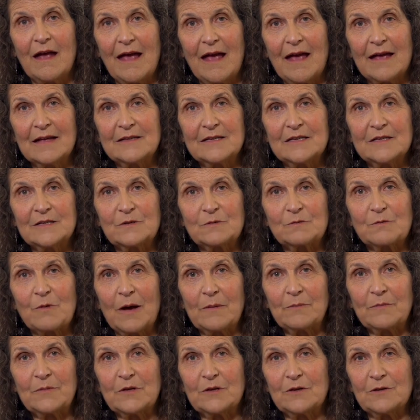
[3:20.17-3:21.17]
and
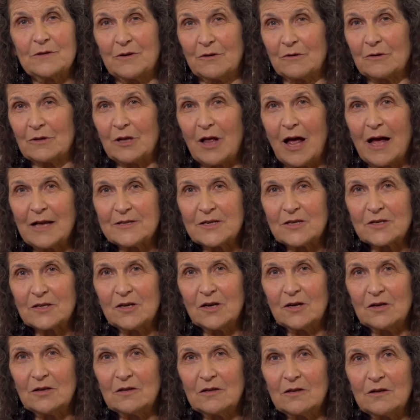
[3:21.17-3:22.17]
disrupt
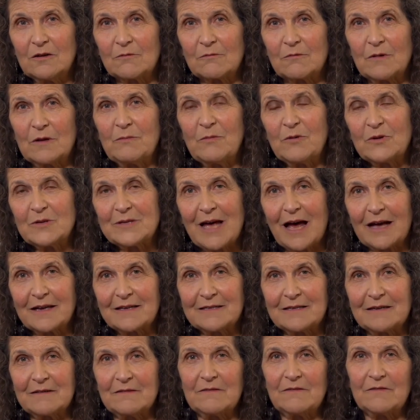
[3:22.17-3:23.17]
neurological,
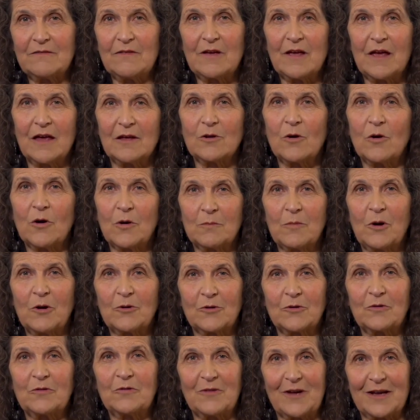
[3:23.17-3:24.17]
reproductive, and
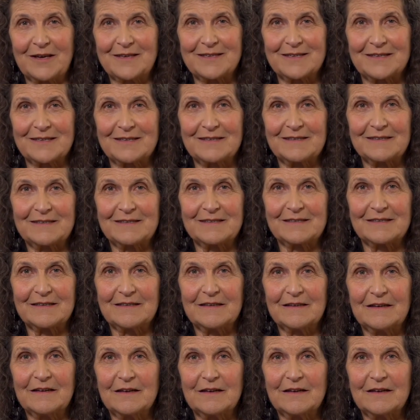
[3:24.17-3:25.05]
hormonal functions.